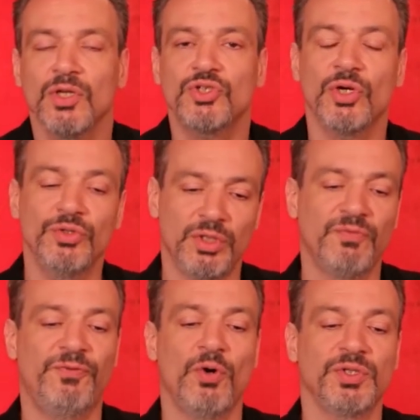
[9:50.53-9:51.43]
So you
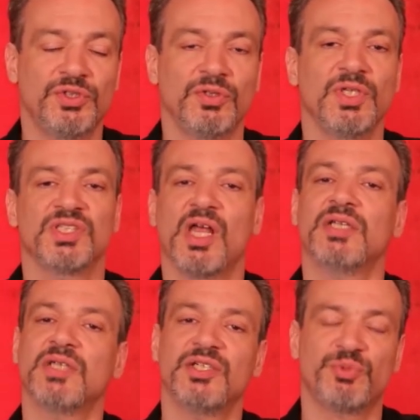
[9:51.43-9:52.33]
can focus your things. A
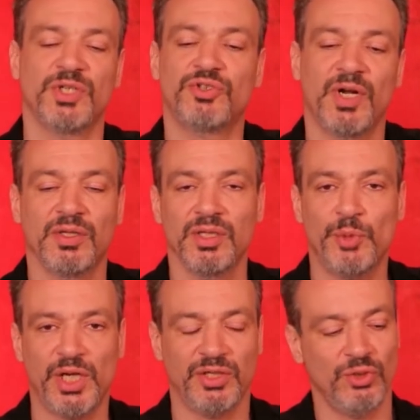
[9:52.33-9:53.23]
lot of times when I try to
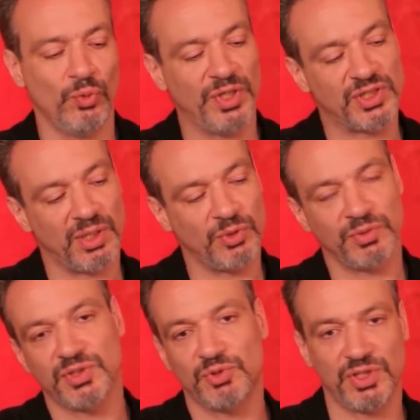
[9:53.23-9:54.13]
eliminate noise and I'm
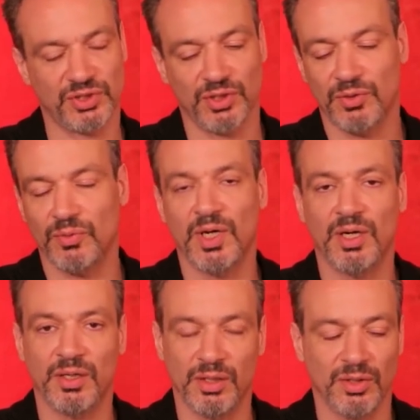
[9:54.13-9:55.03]
doing some Cisco, uh,